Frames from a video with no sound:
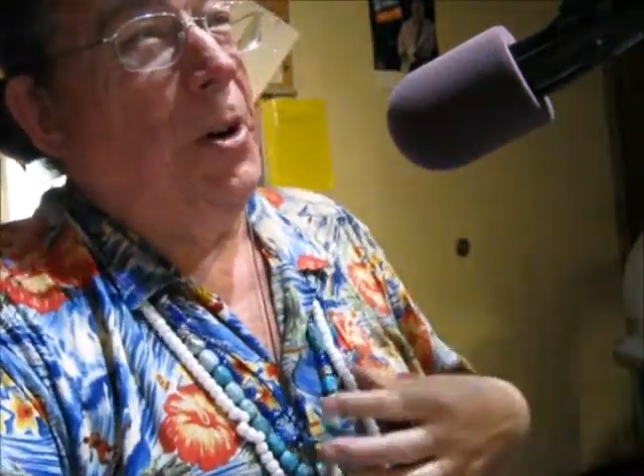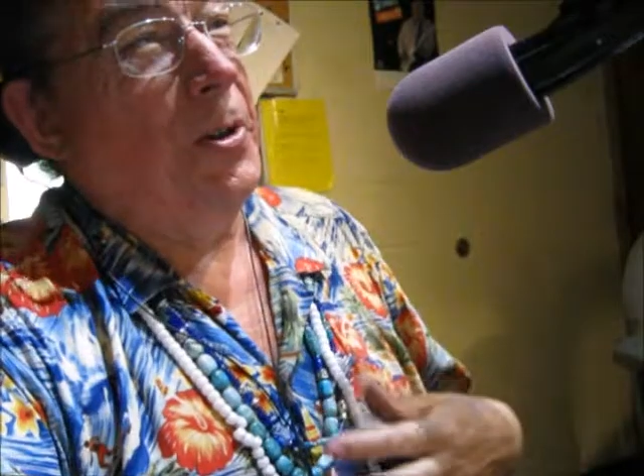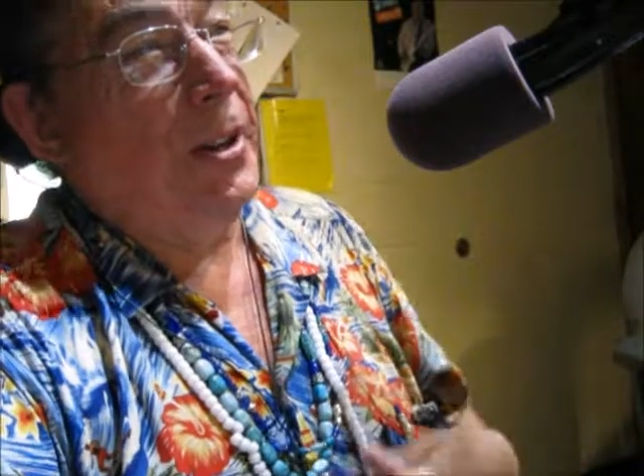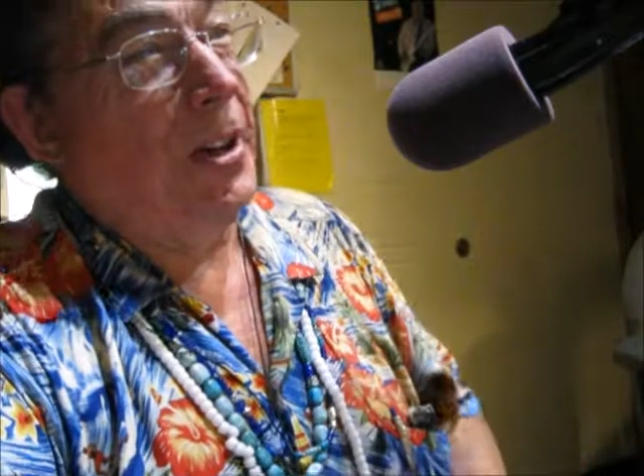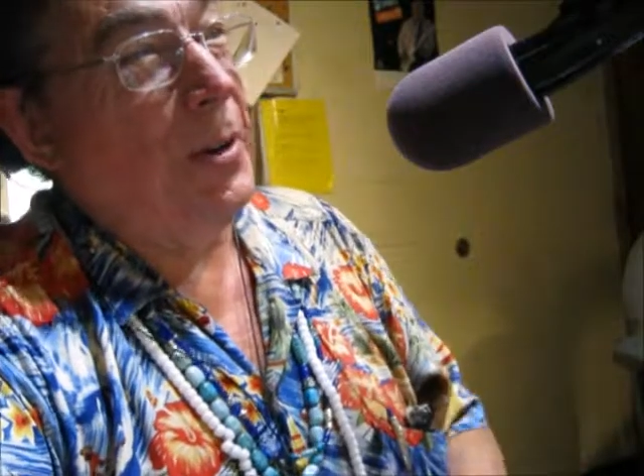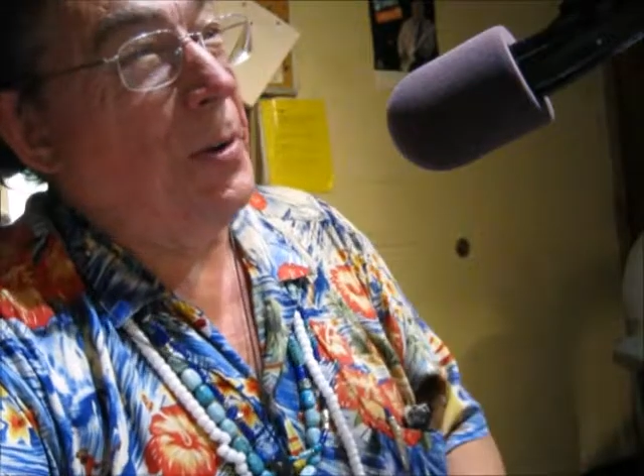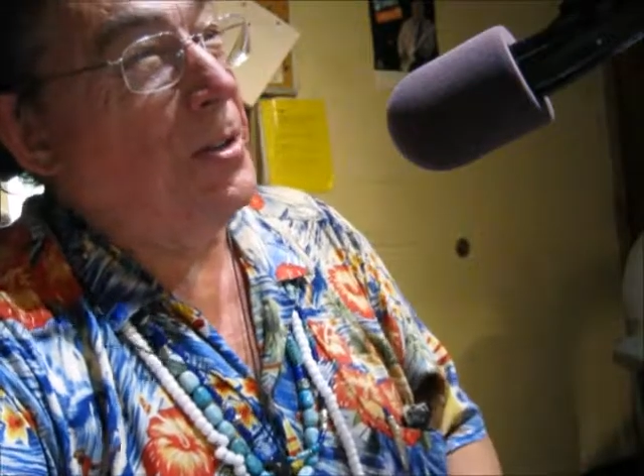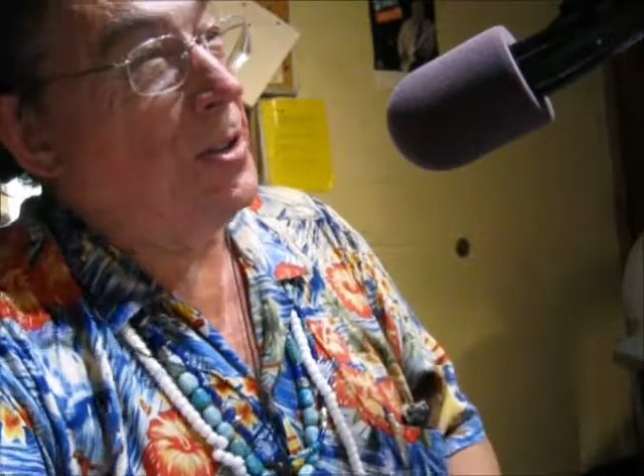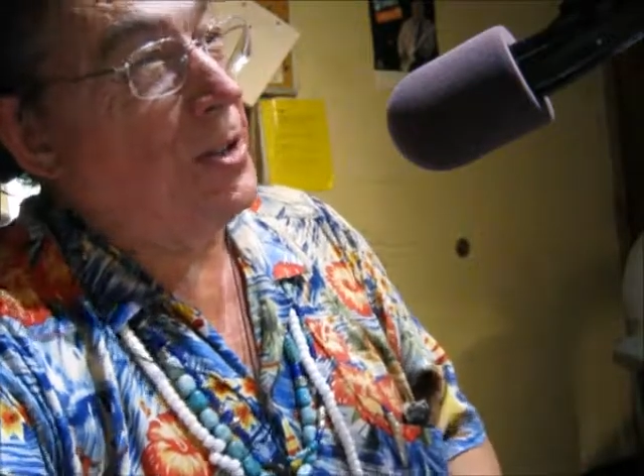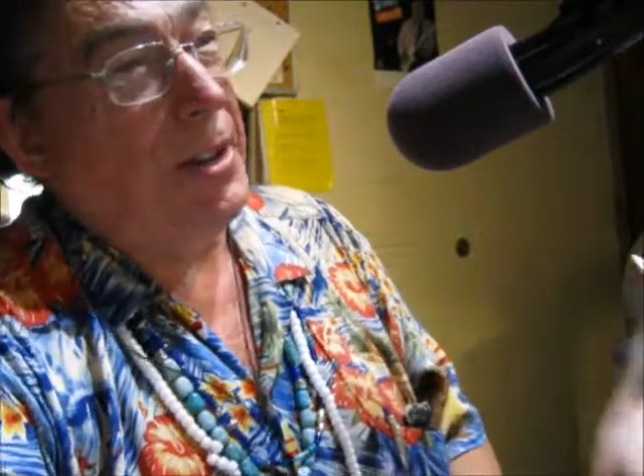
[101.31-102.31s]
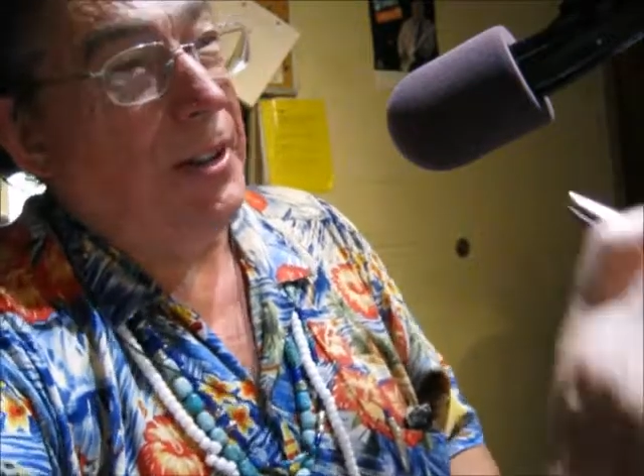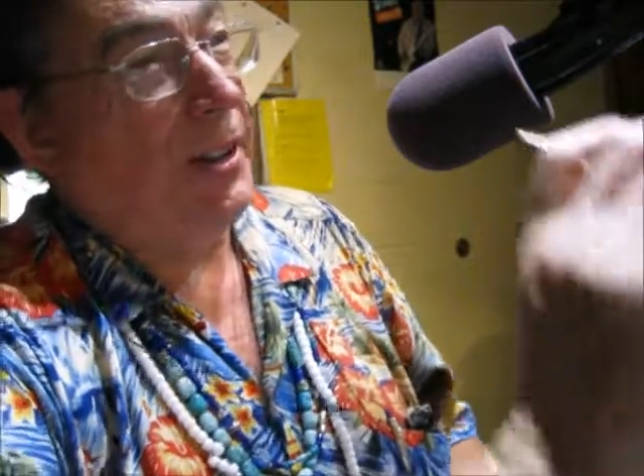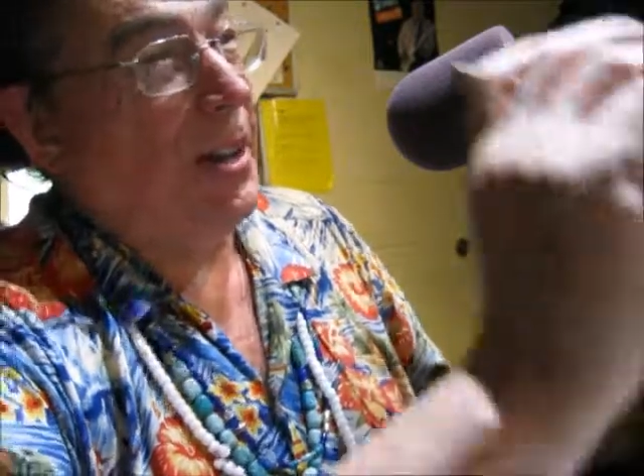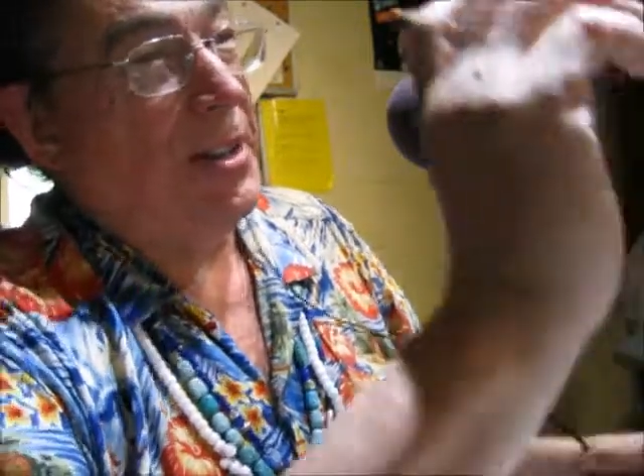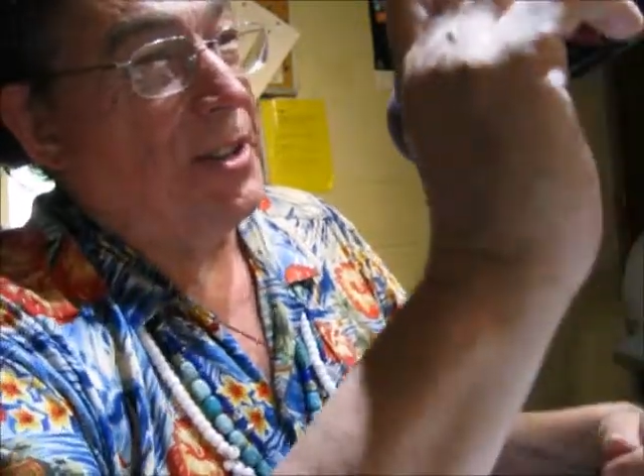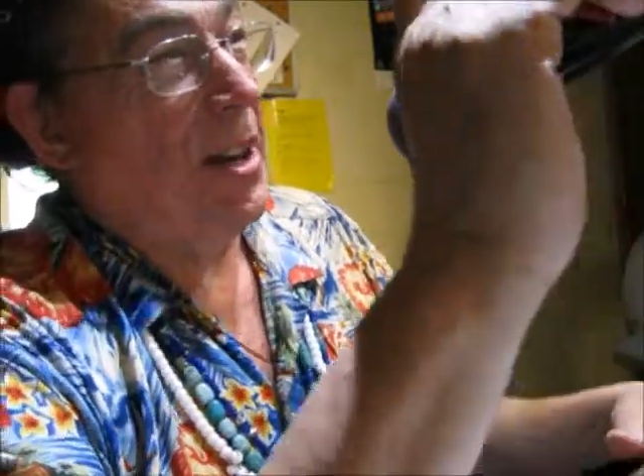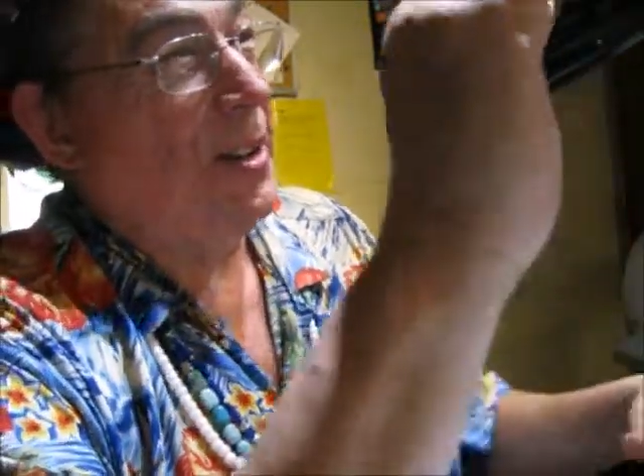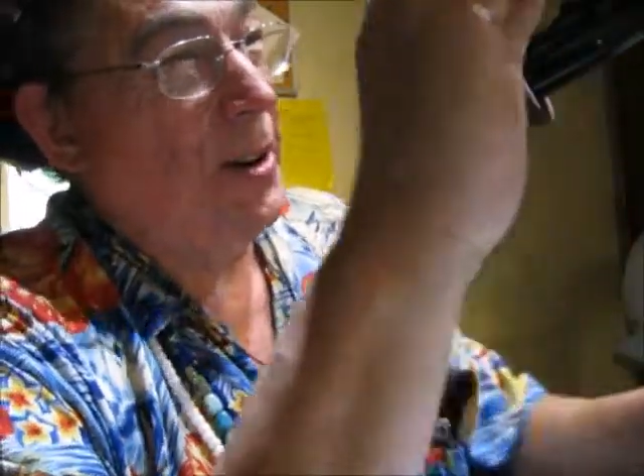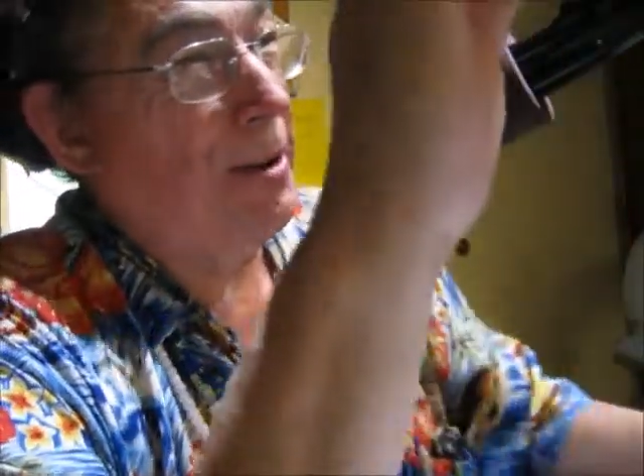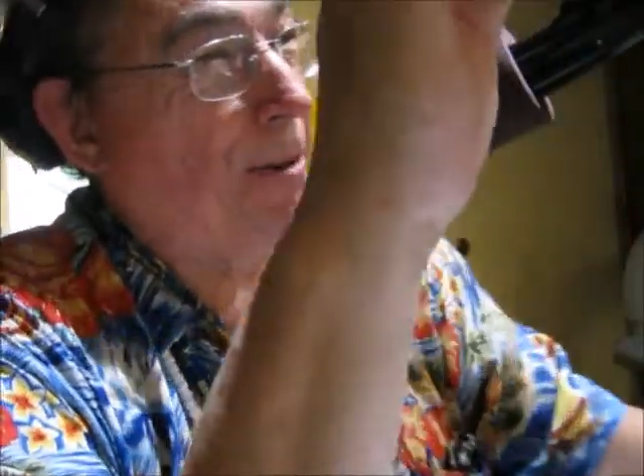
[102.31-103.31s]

Oh darn it! We just did a great sign off.